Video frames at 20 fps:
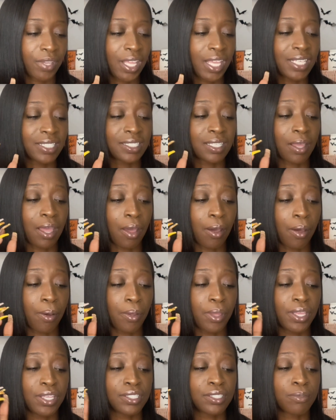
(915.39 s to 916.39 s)

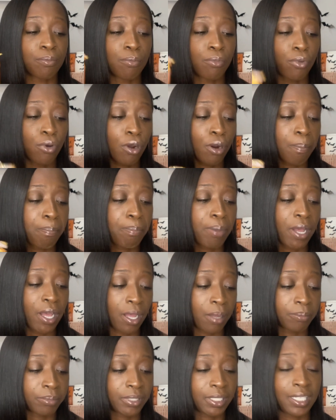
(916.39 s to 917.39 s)
It's more
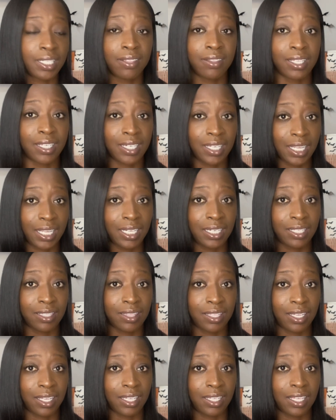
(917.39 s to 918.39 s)
pumpkin than
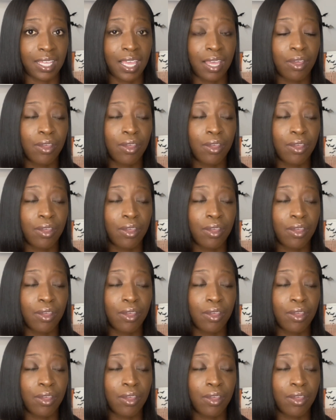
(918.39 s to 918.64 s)
anything.